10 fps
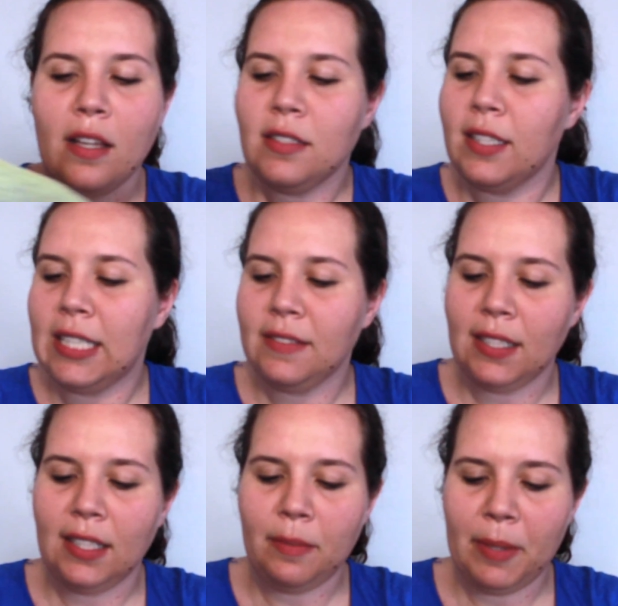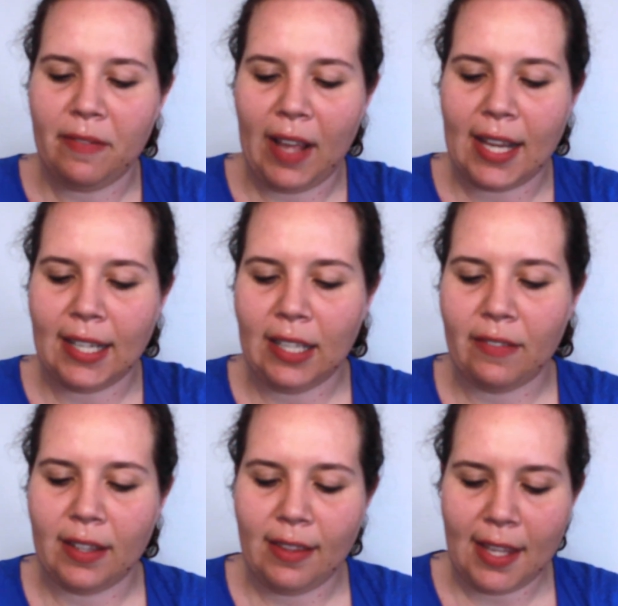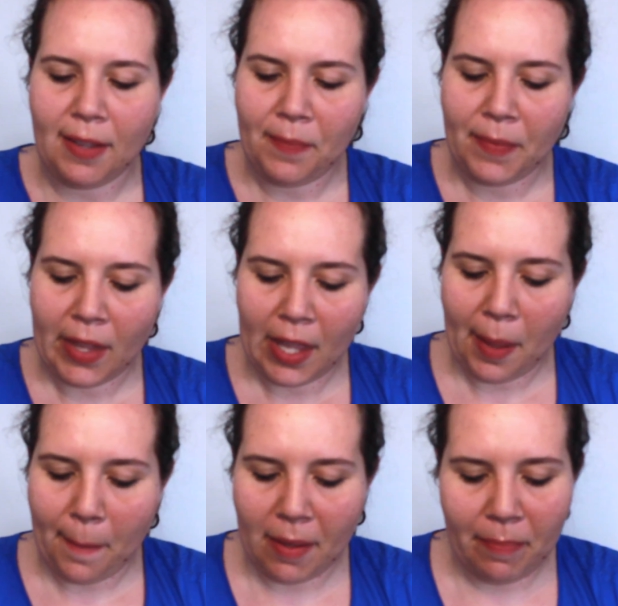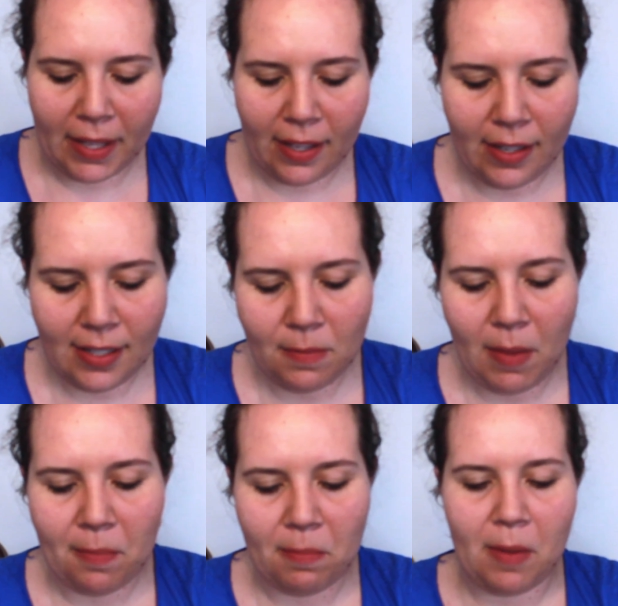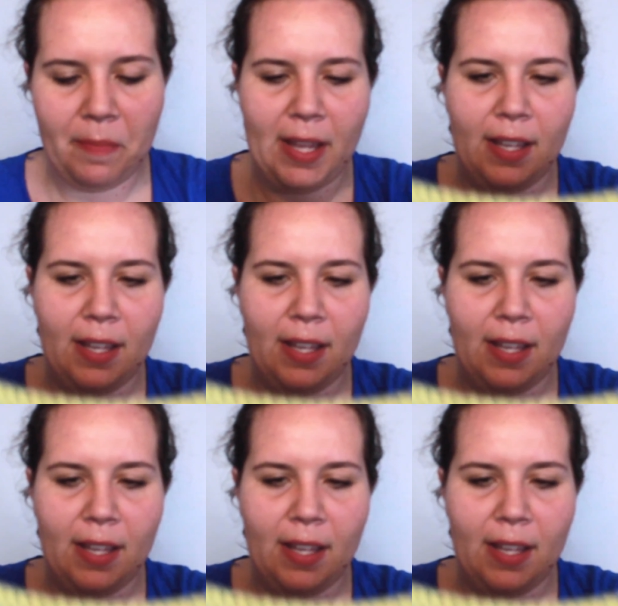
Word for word: so it gives a little bit of an uneven thing. But because my mom